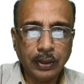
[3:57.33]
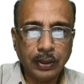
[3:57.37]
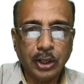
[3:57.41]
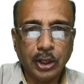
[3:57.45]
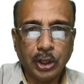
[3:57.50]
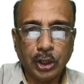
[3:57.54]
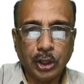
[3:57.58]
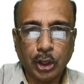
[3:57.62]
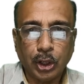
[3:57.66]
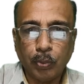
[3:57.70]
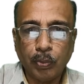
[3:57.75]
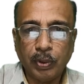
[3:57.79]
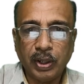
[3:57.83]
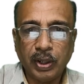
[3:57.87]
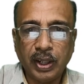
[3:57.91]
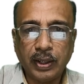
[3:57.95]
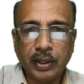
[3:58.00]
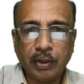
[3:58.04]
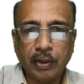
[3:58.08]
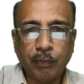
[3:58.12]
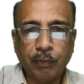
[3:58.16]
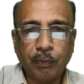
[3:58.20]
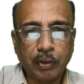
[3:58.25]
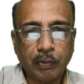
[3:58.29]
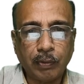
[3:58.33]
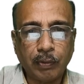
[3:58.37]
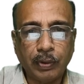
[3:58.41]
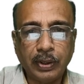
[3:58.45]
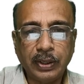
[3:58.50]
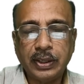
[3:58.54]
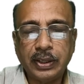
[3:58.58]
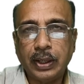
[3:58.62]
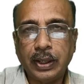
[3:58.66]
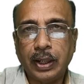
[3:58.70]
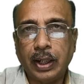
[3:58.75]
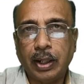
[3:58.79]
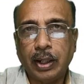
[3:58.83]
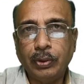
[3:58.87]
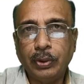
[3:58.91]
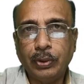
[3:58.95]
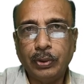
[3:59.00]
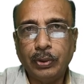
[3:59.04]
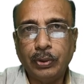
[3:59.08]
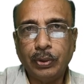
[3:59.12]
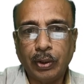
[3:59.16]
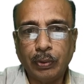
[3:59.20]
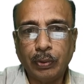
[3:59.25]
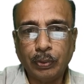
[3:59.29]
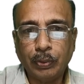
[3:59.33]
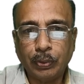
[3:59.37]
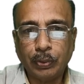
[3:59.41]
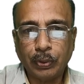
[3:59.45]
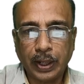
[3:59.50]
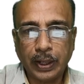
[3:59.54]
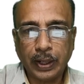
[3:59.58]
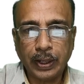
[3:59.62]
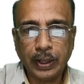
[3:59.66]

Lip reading: Cumulative frequency, now you know how to write.